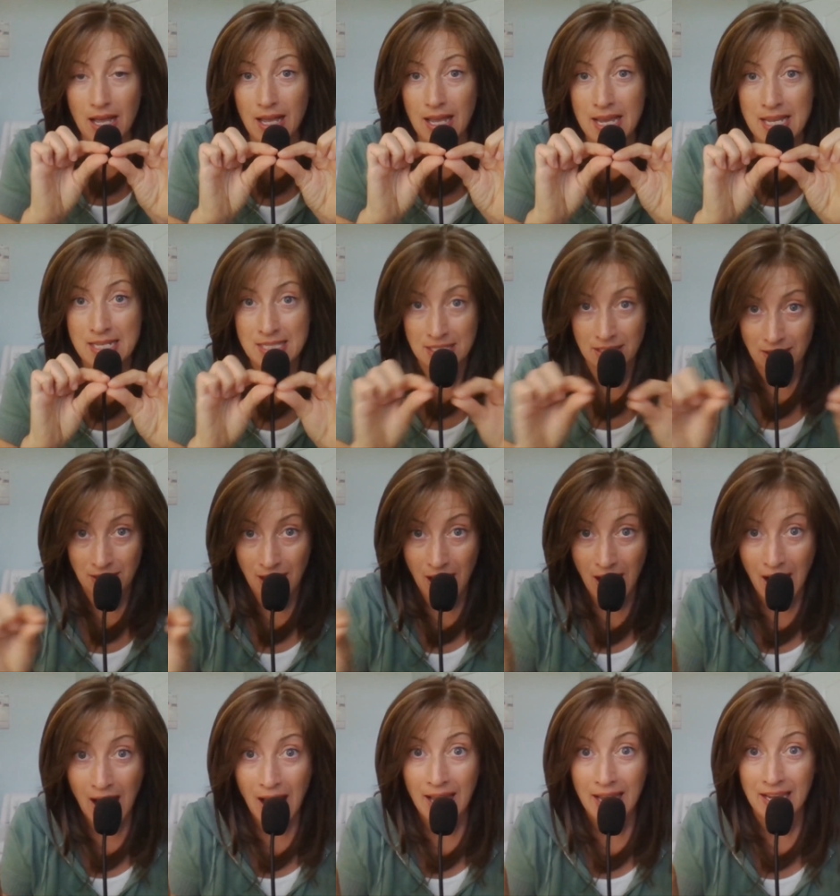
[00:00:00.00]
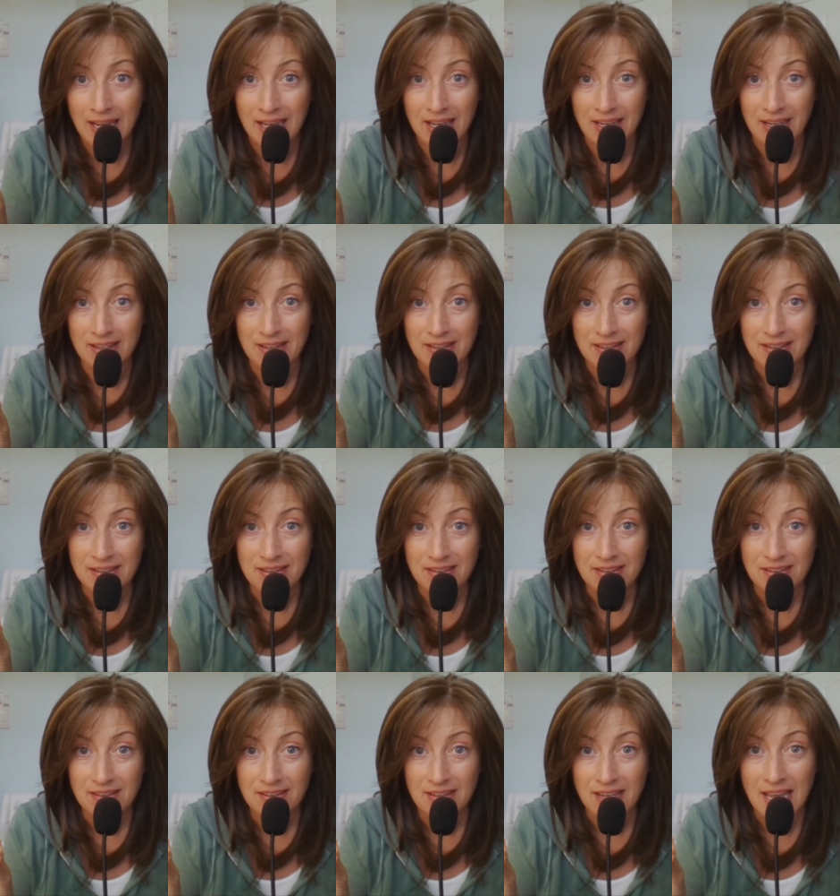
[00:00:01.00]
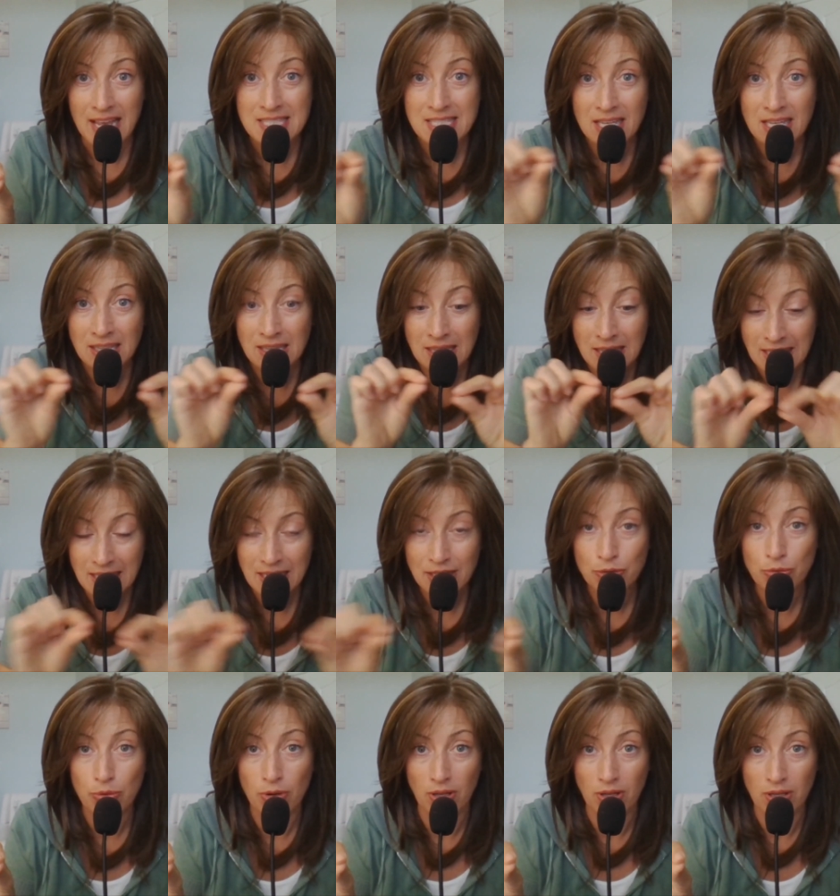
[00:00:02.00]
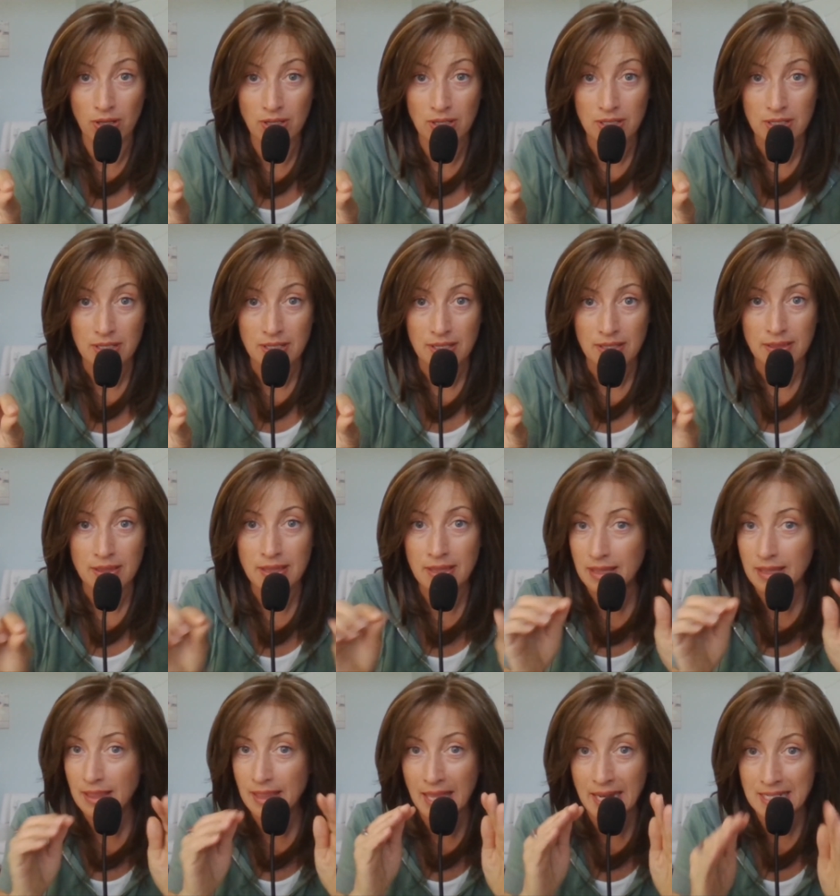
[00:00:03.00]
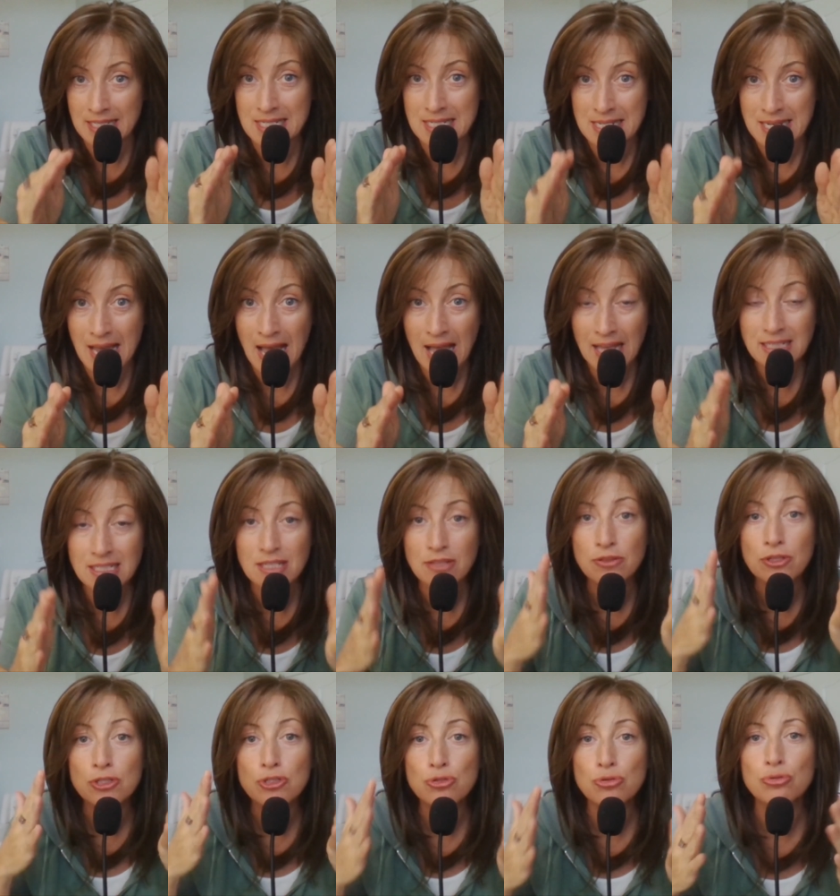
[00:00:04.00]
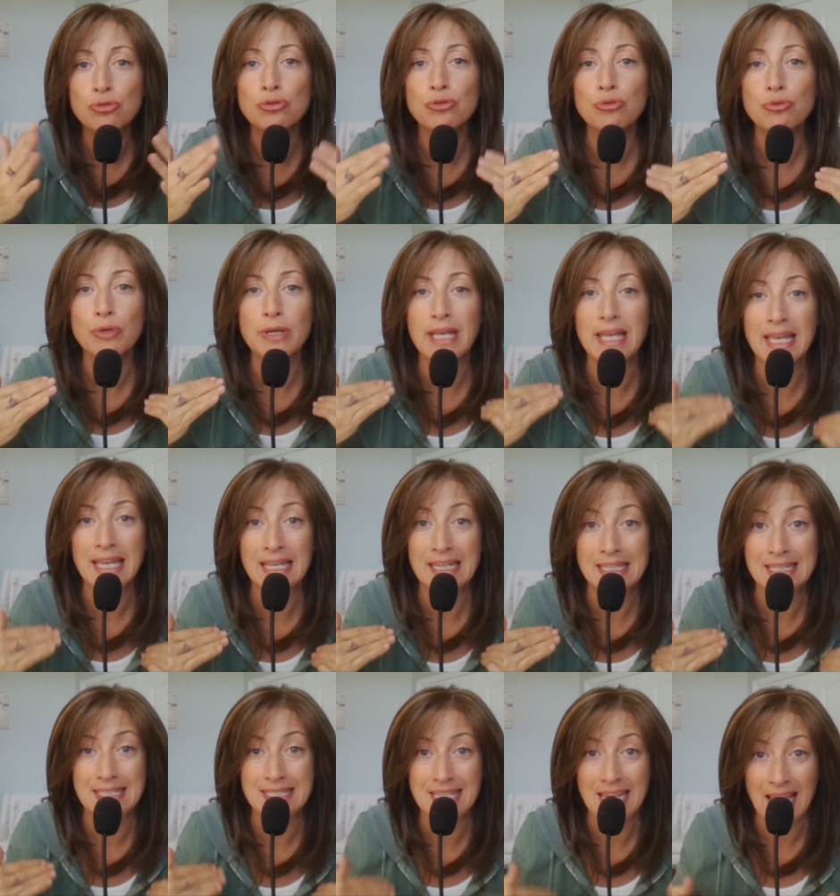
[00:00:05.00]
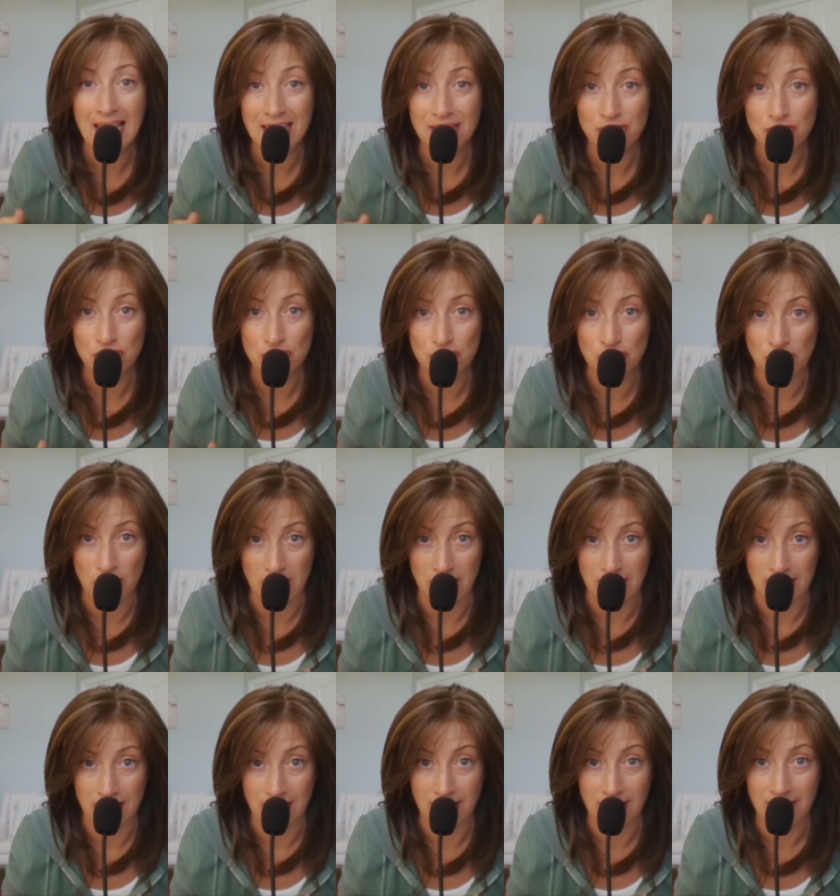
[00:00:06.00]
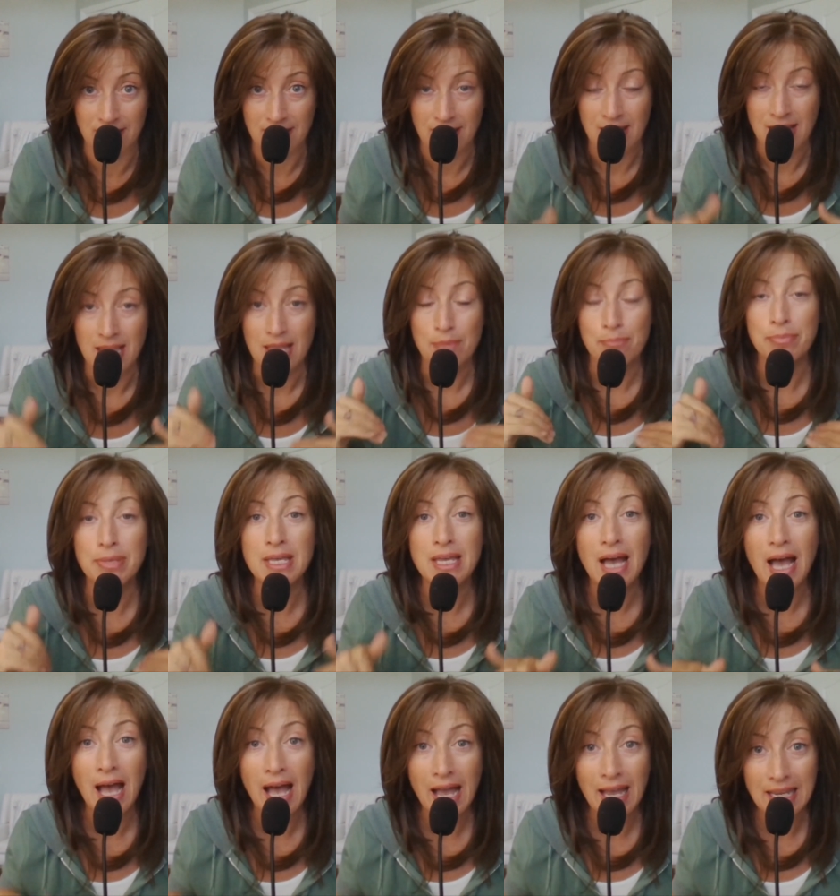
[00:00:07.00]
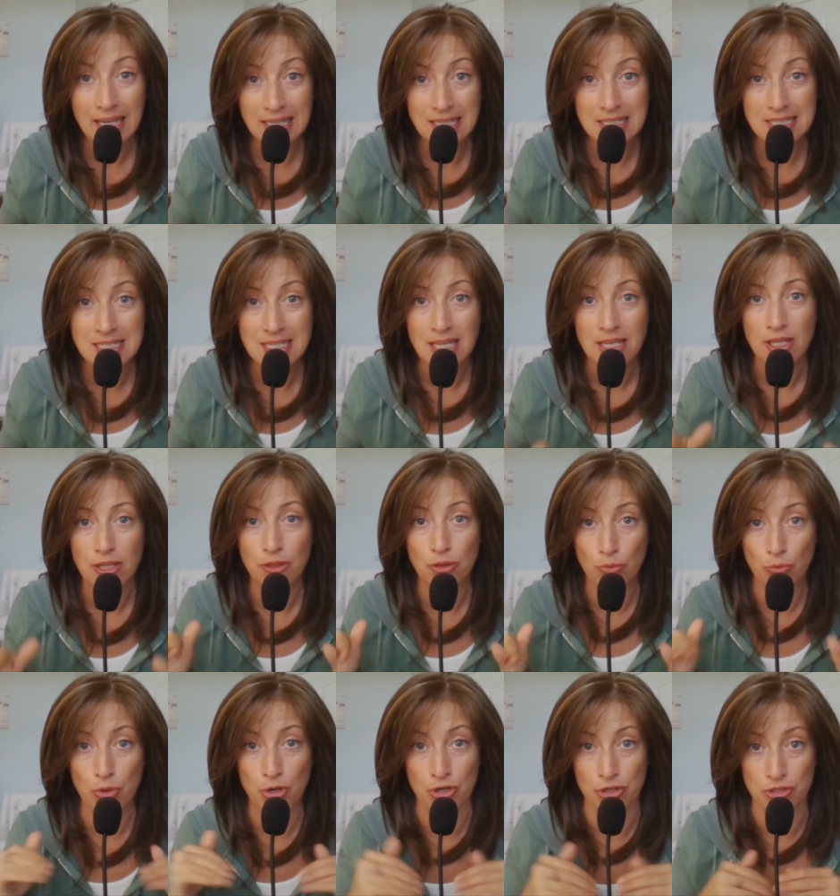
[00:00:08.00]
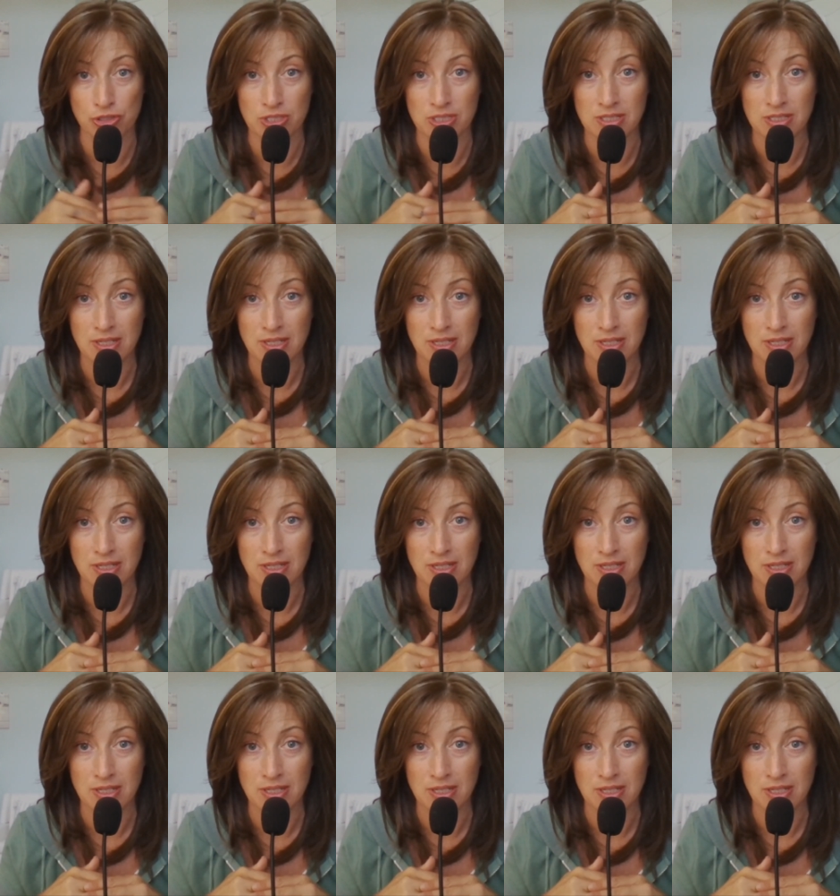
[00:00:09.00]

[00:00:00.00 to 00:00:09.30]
a lie. It's a literal that is not the true intention behind the words.